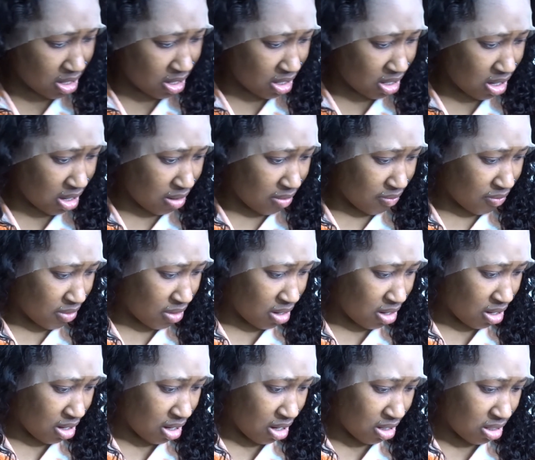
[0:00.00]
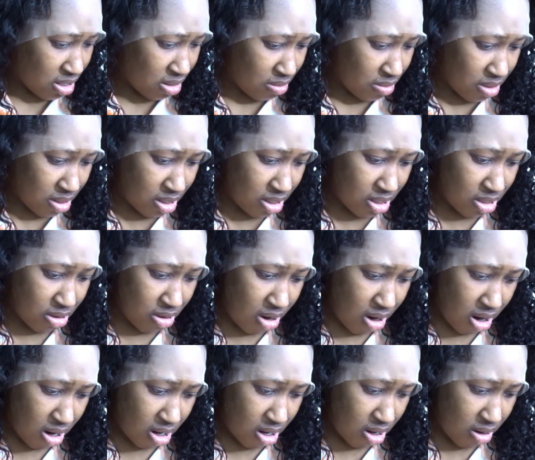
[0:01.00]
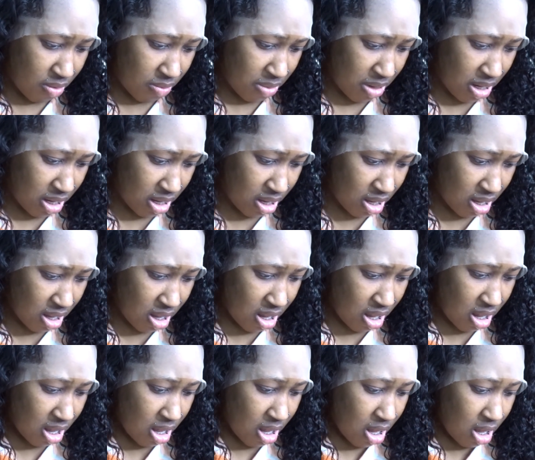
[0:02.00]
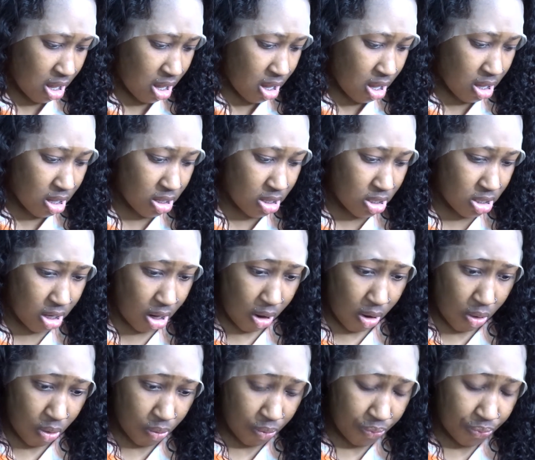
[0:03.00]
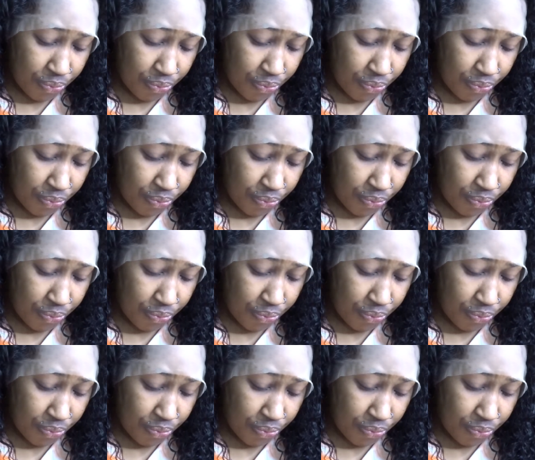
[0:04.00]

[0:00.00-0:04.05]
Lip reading: it keep feeling like something is crawling on me. So,